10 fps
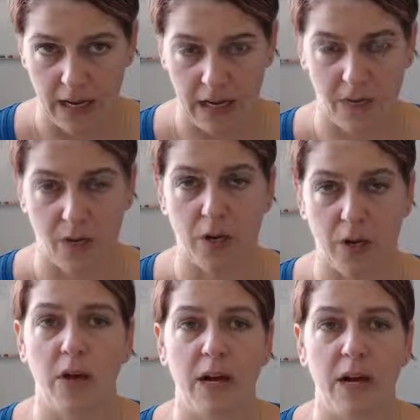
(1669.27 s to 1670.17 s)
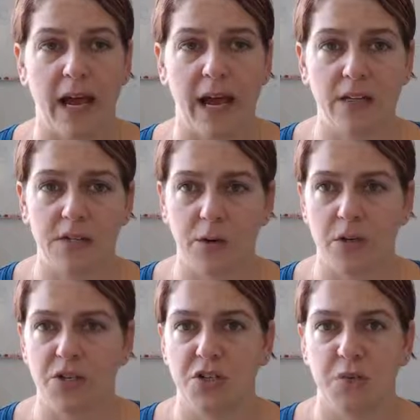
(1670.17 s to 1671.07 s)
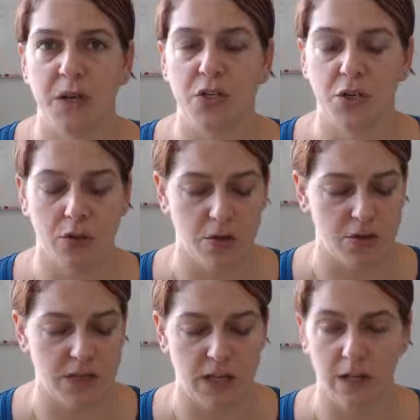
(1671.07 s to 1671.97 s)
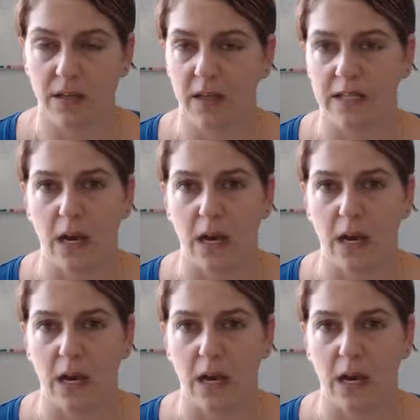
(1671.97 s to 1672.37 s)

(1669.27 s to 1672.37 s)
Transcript: And if you're going to run an ad to it, just make sure there's nothing that's